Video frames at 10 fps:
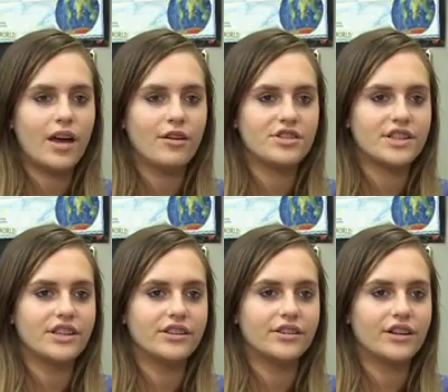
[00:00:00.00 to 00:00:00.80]
I was
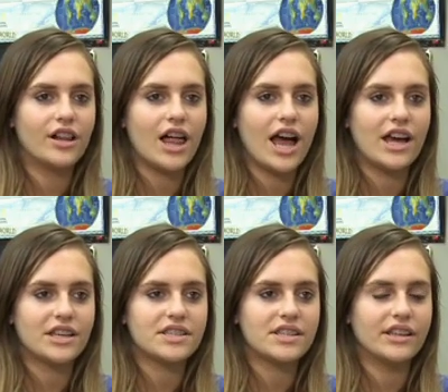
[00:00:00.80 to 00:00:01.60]
in
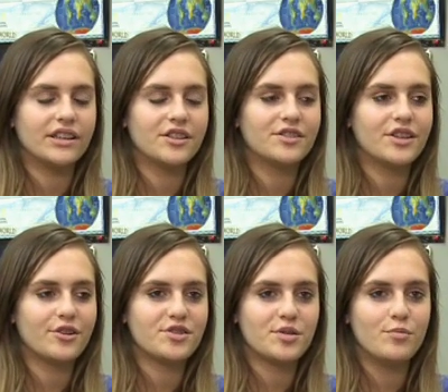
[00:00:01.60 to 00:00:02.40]
class and
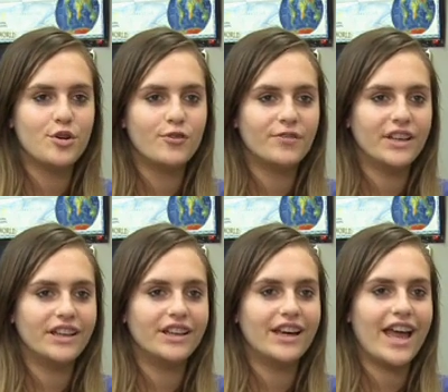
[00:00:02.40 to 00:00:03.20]
there was a
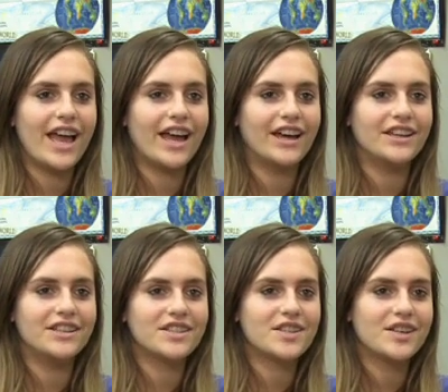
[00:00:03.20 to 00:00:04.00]
movie
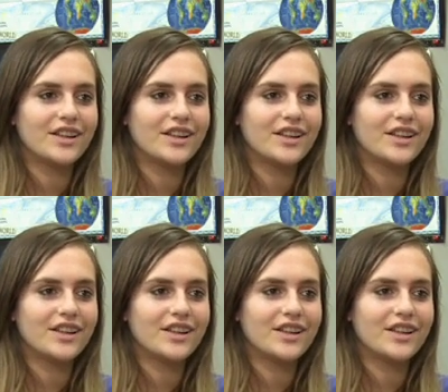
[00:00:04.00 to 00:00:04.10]
and